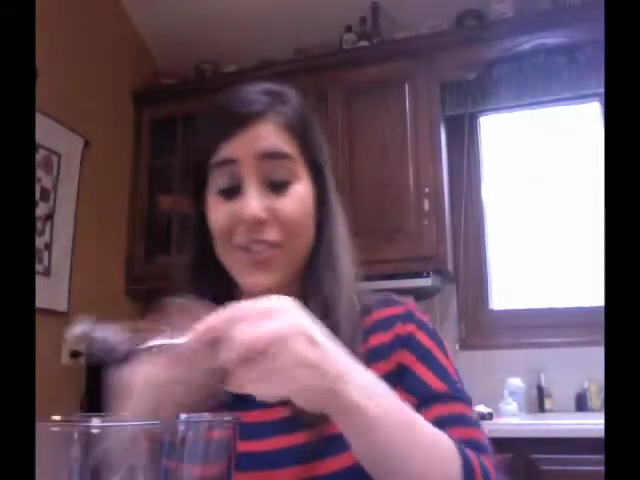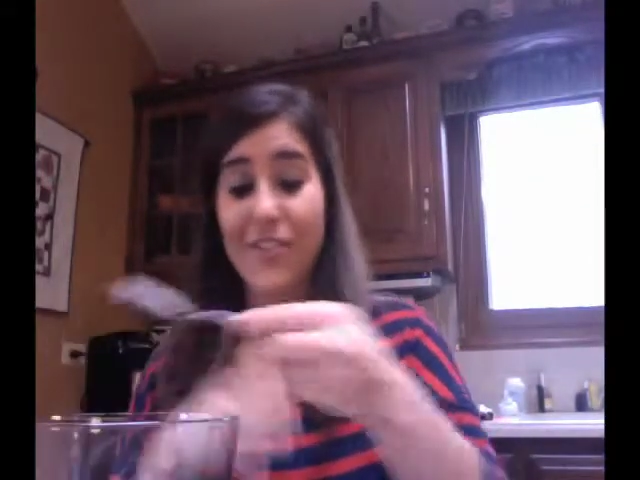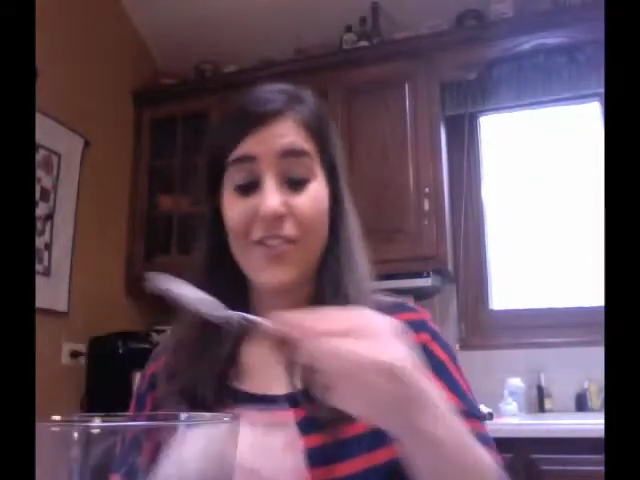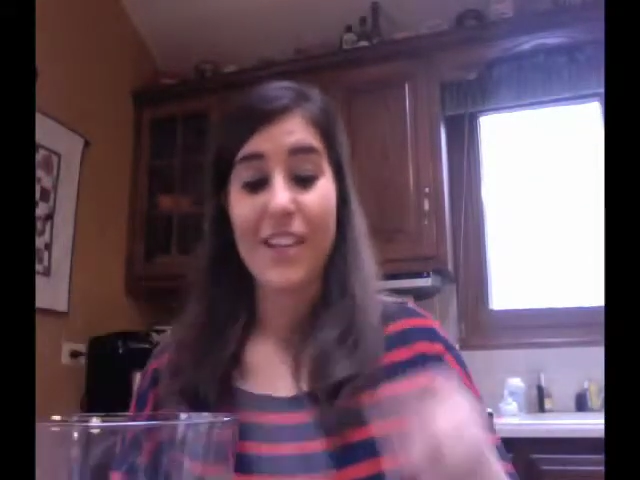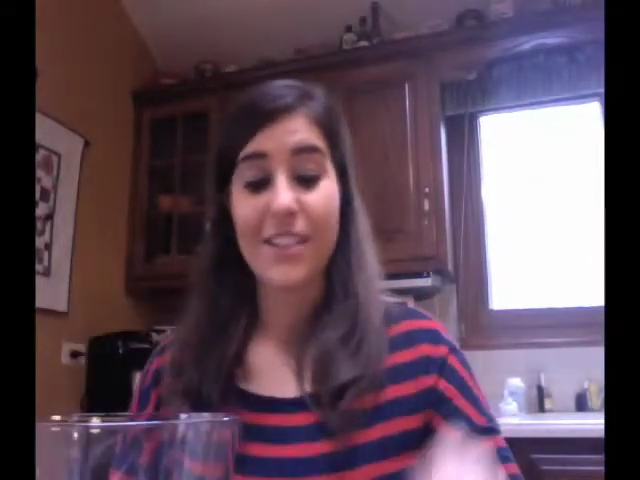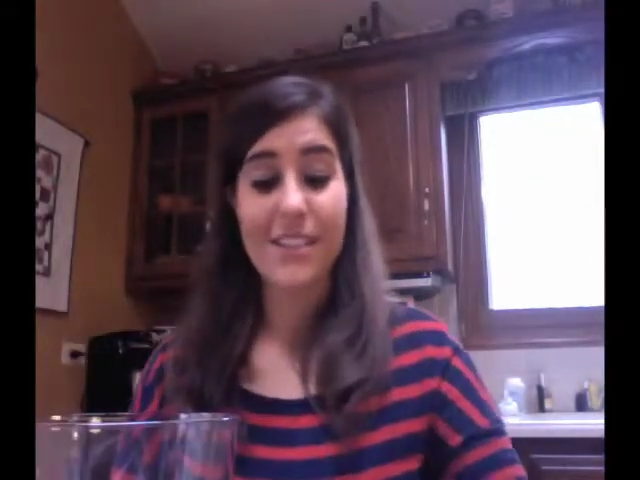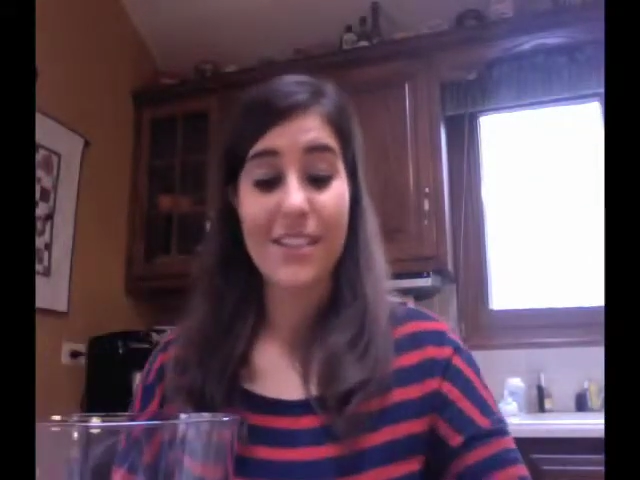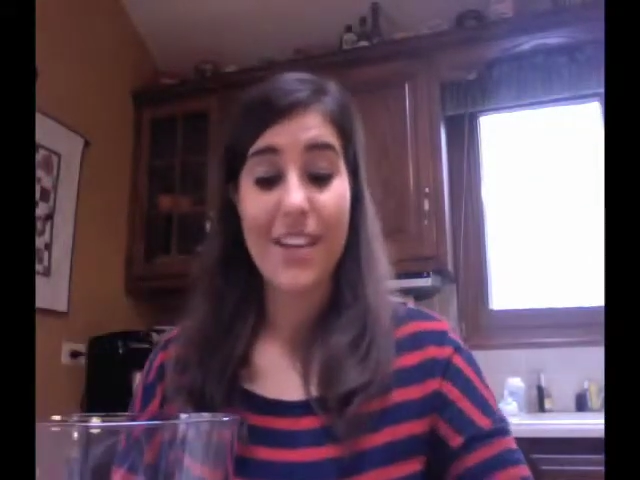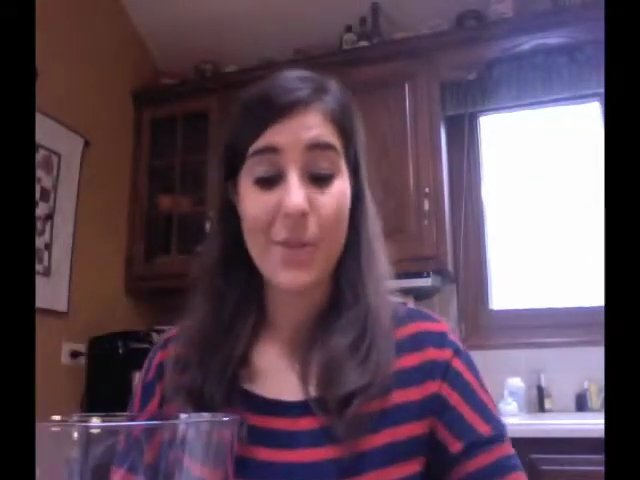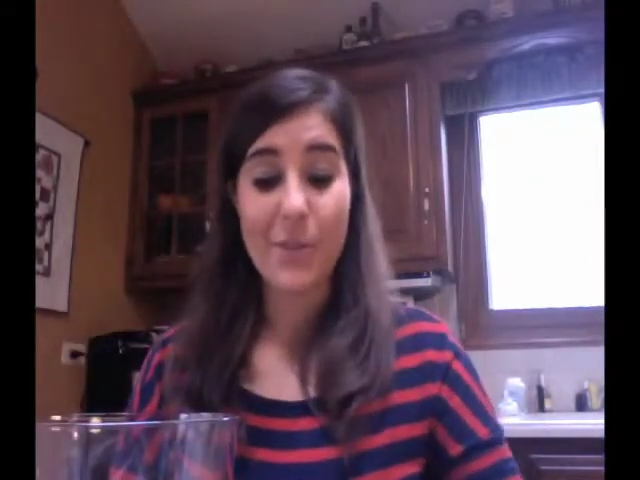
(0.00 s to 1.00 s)
of things. It's
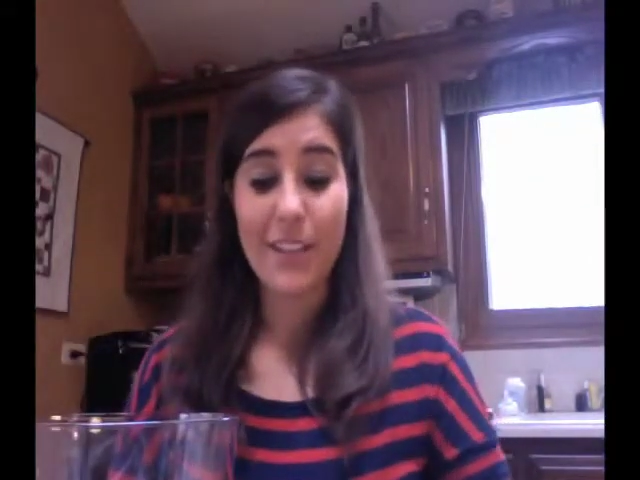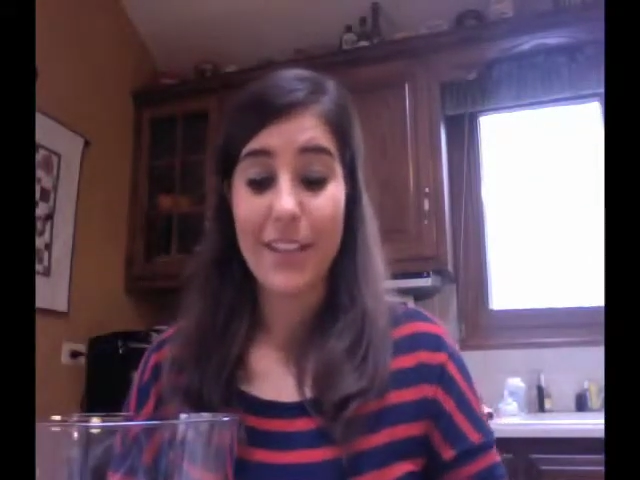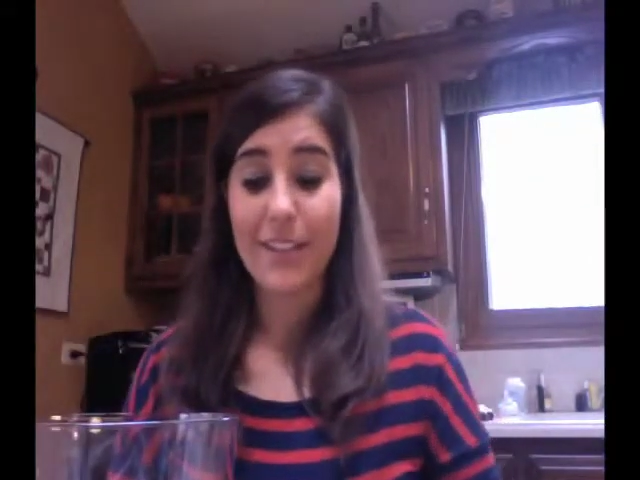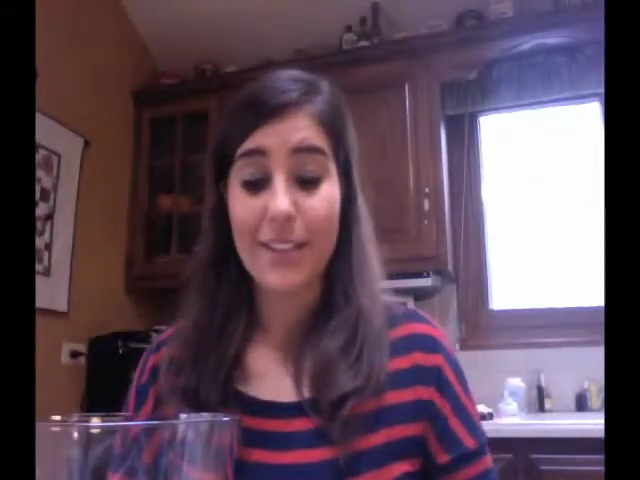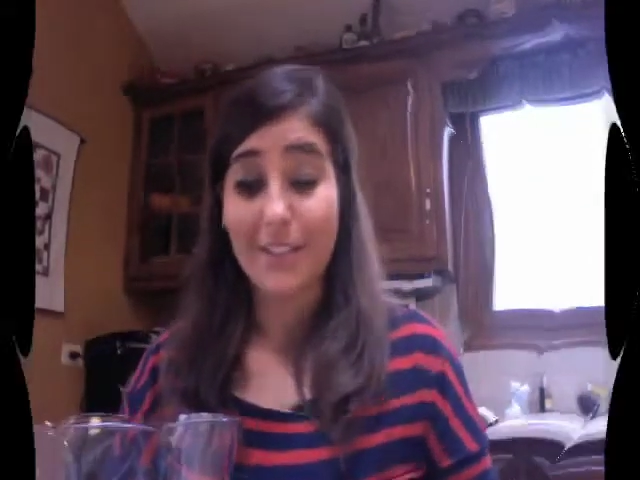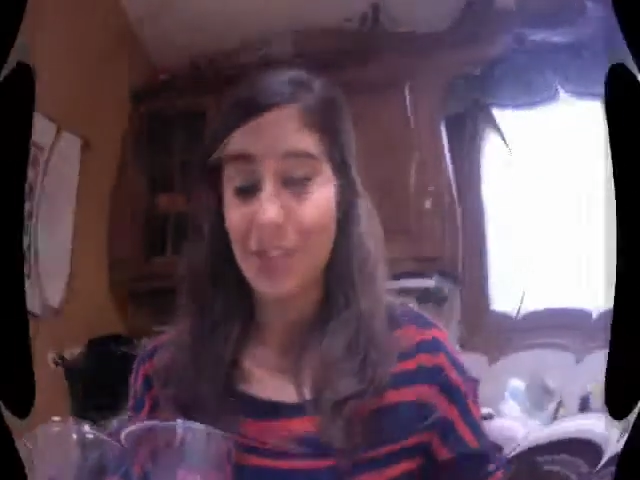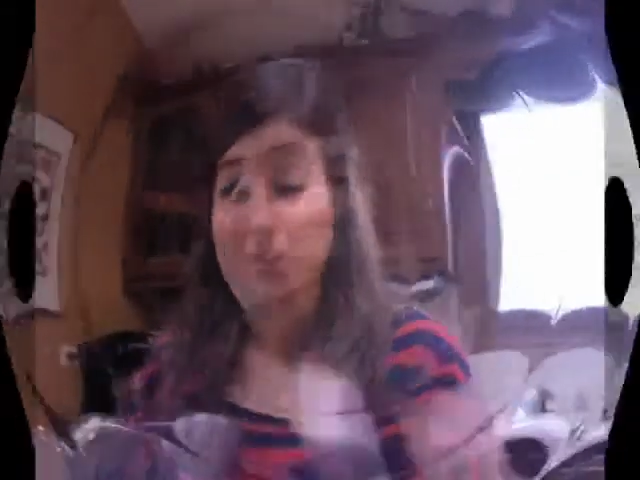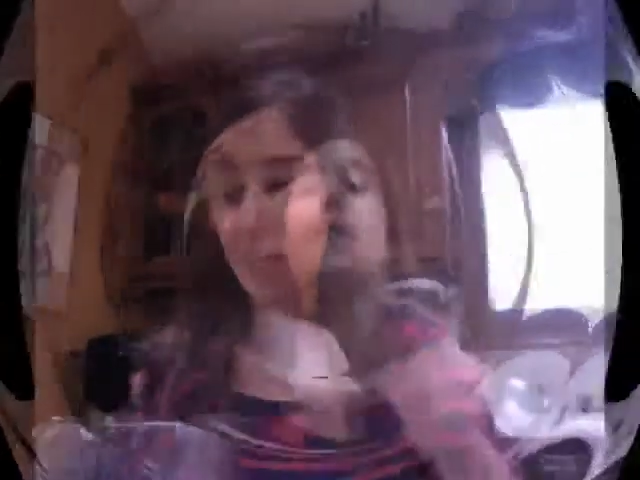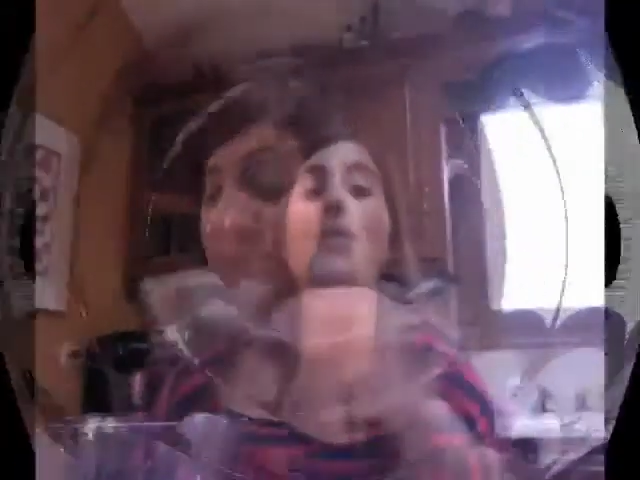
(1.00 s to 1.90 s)
not really difficult.